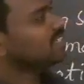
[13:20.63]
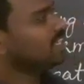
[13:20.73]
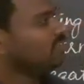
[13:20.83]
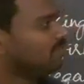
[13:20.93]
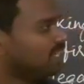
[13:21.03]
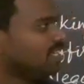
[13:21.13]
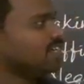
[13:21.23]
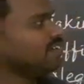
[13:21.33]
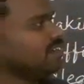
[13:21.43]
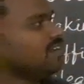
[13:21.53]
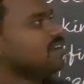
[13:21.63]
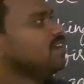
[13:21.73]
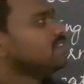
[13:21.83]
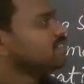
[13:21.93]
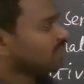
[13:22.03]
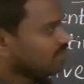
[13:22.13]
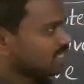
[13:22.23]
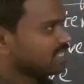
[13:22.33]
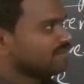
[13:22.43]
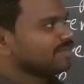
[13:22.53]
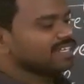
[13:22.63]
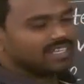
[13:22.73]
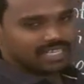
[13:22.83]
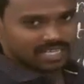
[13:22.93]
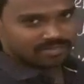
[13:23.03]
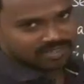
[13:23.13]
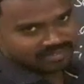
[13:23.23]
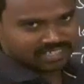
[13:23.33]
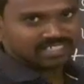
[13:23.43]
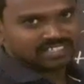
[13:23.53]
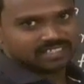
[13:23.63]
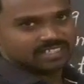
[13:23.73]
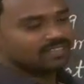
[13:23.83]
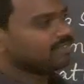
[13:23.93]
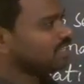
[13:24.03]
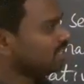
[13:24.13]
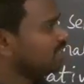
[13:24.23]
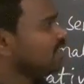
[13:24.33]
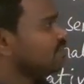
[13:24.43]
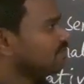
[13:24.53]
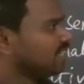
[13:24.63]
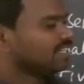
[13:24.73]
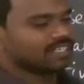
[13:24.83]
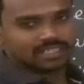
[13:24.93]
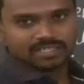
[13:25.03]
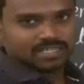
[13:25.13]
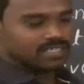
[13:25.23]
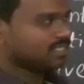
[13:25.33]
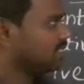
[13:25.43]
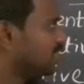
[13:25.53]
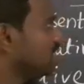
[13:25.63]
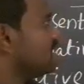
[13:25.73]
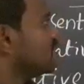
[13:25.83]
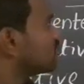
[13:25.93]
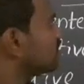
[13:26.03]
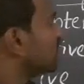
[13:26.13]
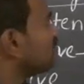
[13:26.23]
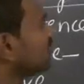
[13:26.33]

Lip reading: every year, every summer, every winter, etc. So now